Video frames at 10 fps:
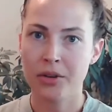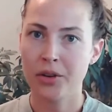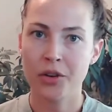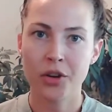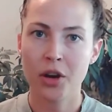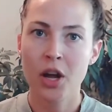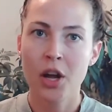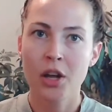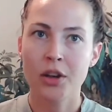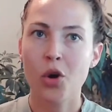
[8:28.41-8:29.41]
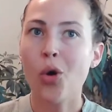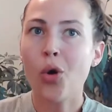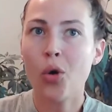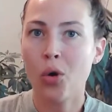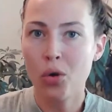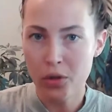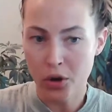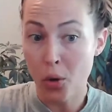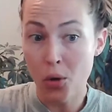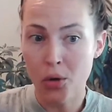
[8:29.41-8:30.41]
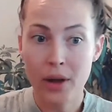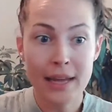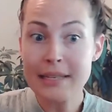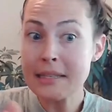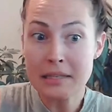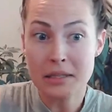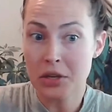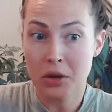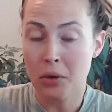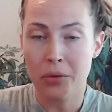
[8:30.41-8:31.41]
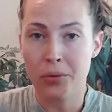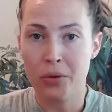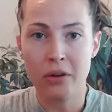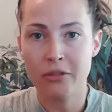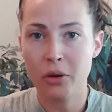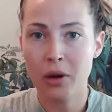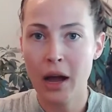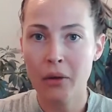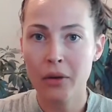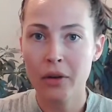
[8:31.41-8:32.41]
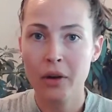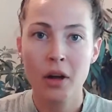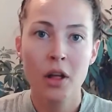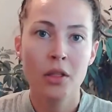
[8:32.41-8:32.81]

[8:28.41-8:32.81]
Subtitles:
the goal isn't to go through a full hour.